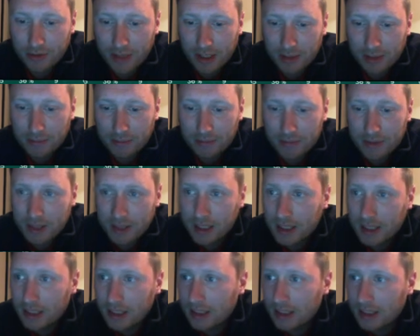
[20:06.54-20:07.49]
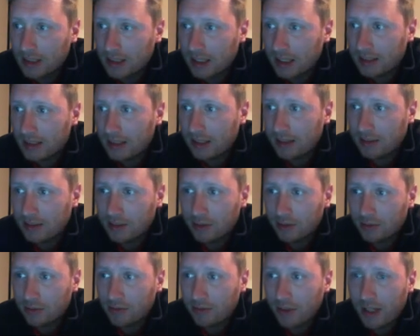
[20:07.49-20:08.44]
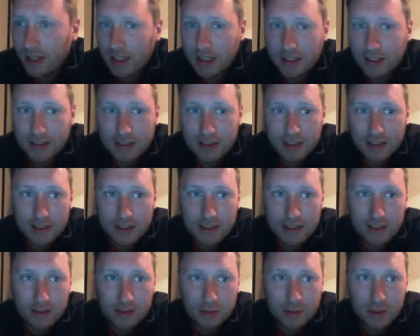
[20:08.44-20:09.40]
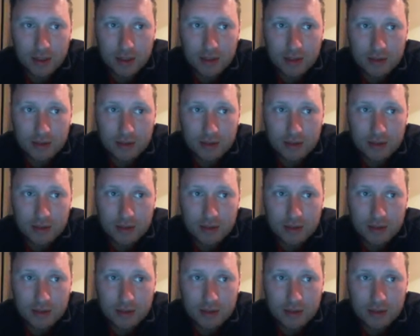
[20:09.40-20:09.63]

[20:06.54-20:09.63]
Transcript: for him last season, so fairly consistent as well.